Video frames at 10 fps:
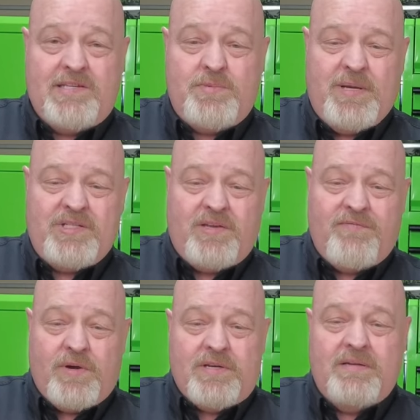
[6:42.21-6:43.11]
especially
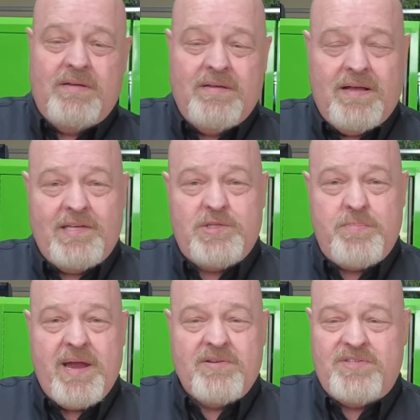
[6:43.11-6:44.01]
for a
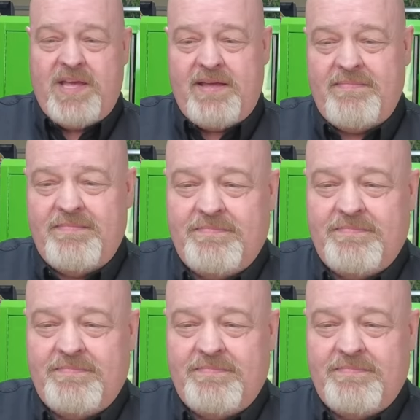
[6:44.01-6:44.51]
spare set.